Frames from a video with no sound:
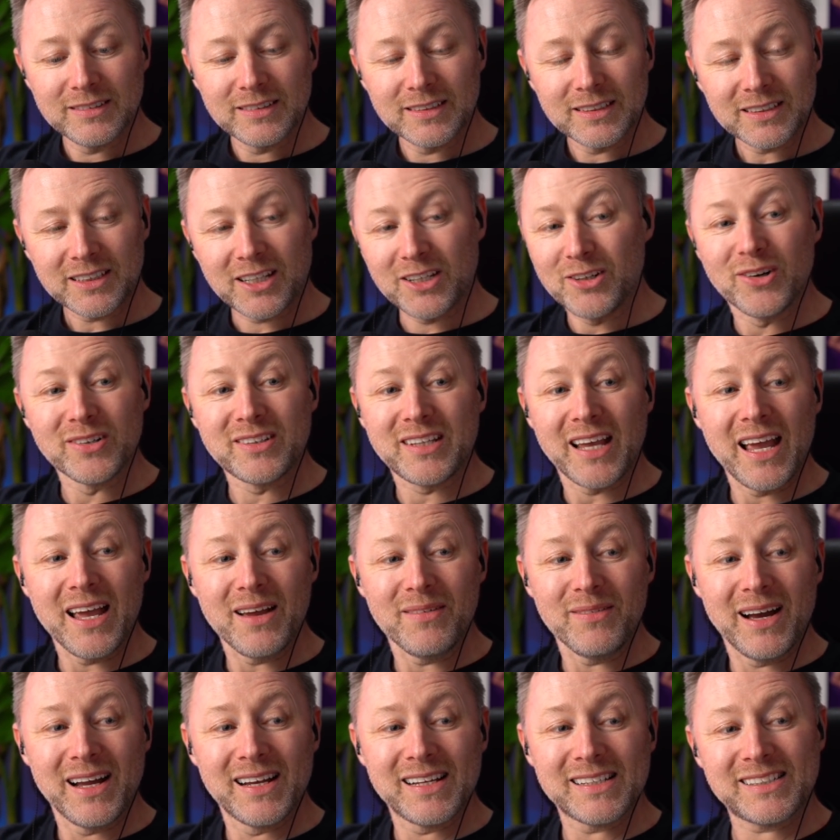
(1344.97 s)
Can you do it,
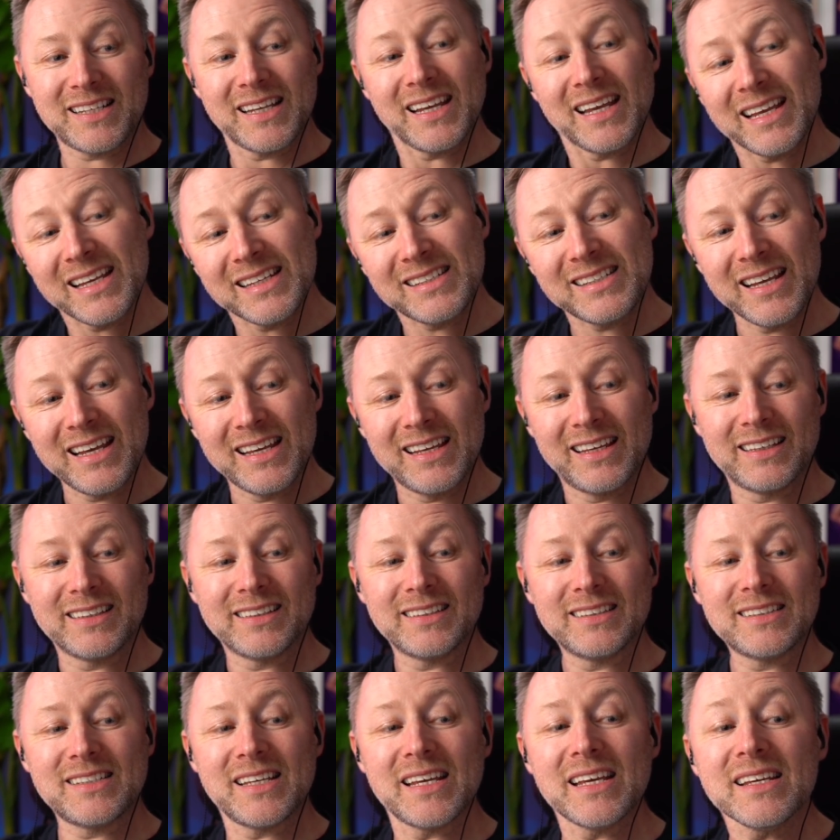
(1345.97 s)
man? It's easy.
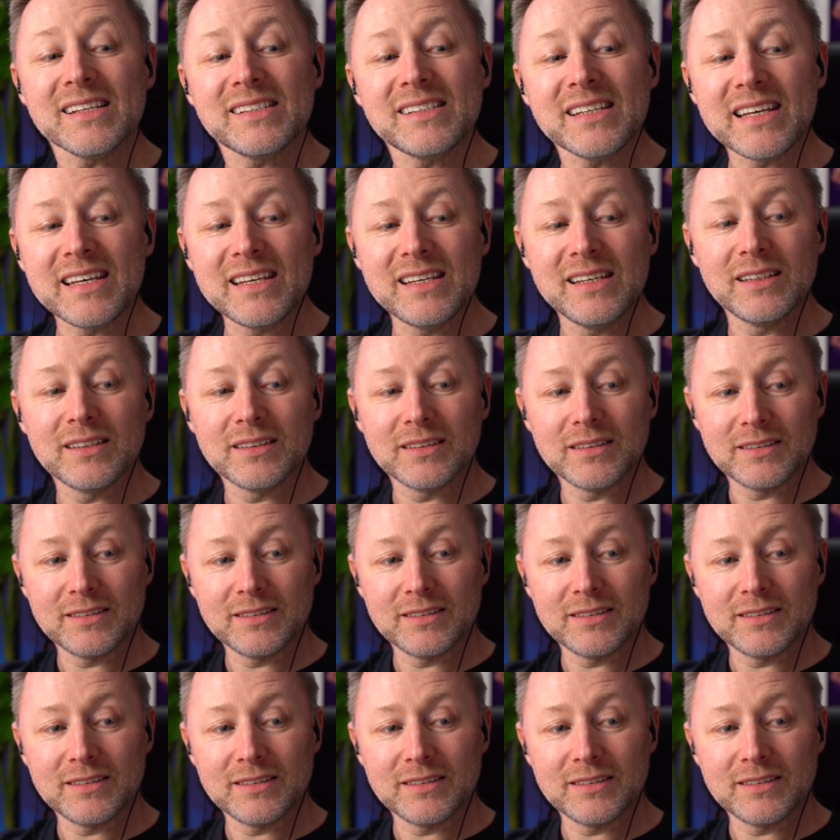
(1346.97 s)
It's easy.